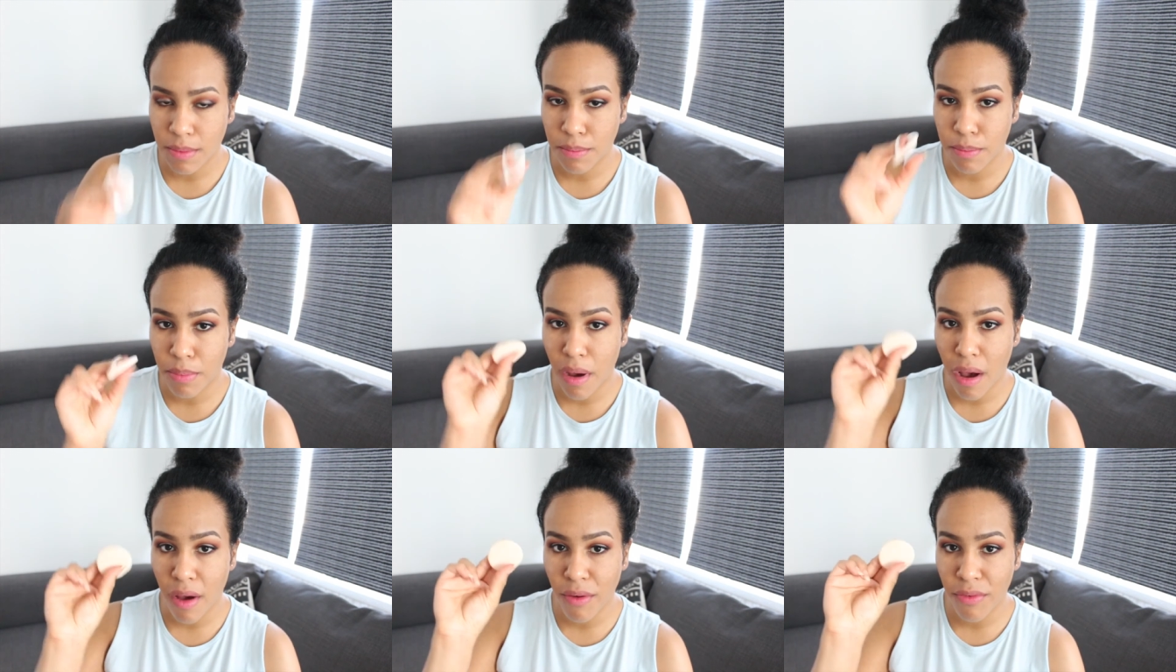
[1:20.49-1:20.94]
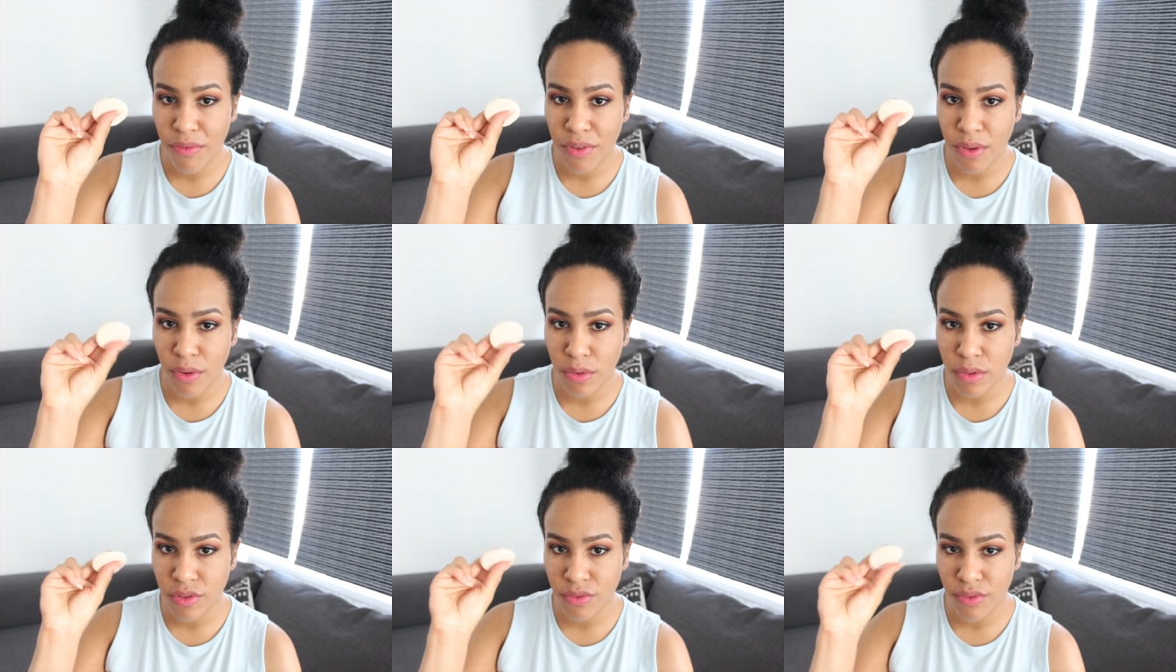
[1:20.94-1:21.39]
The puff
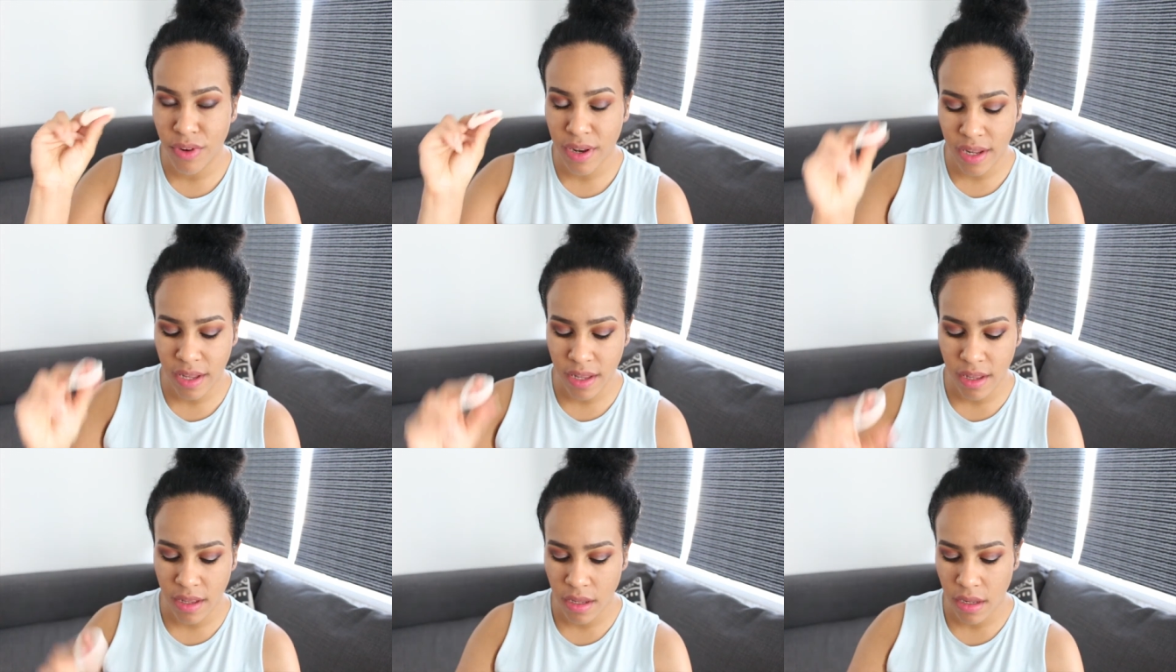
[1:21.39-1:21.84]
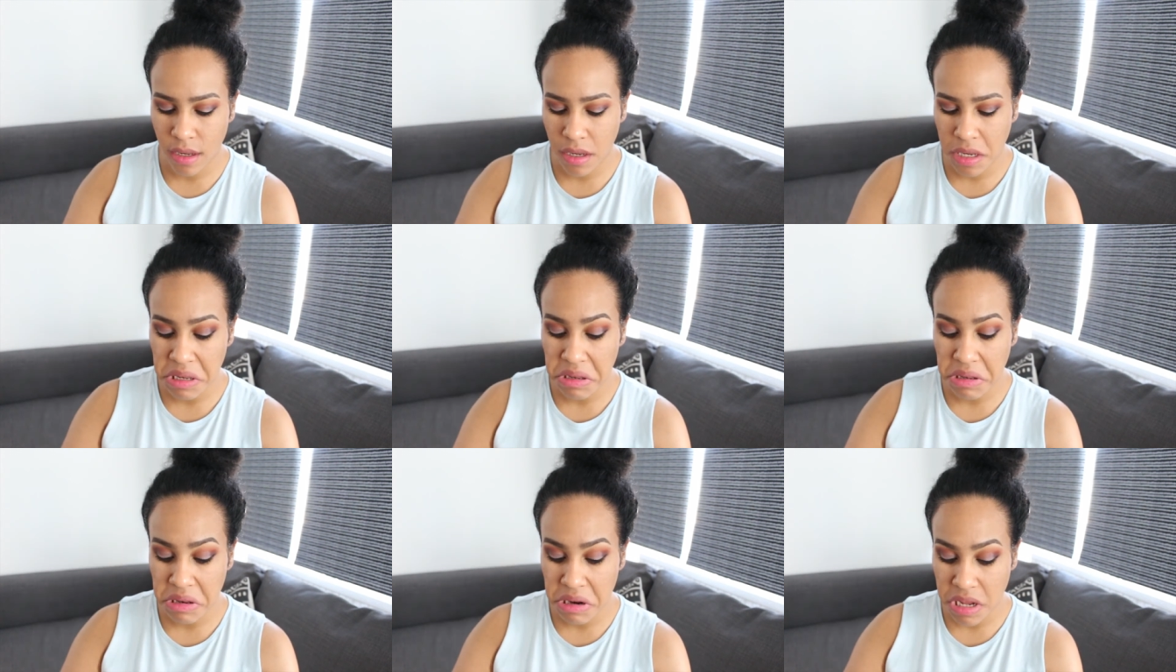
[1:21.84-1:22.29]
feels really
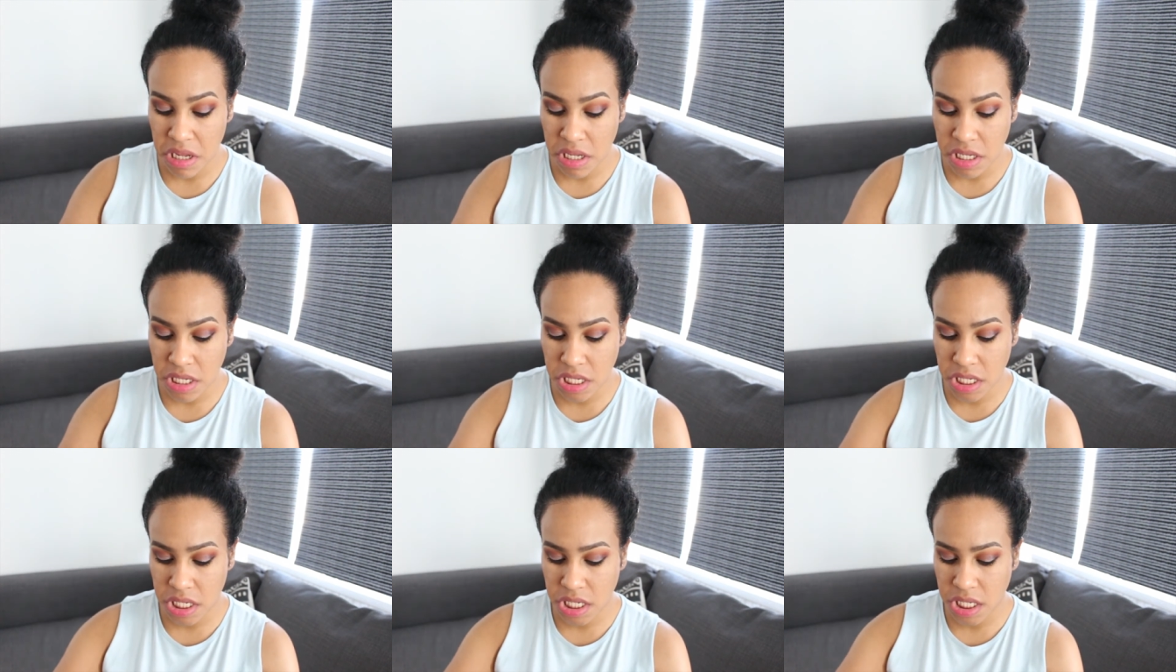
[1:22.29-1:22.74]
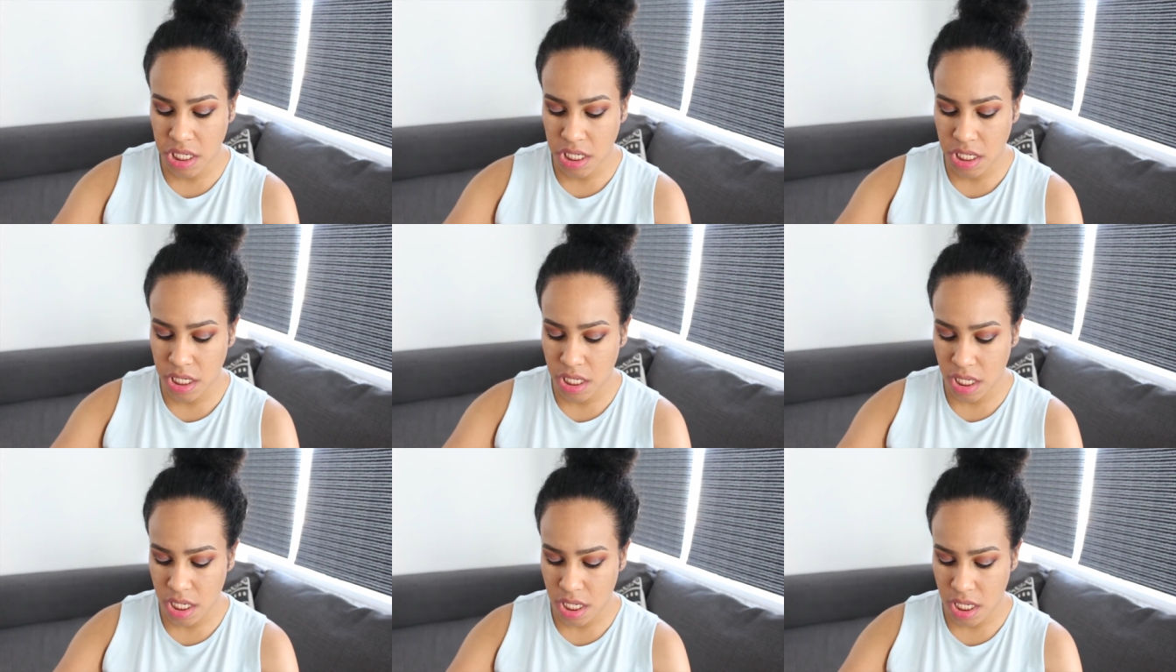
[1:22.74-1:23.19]
nice.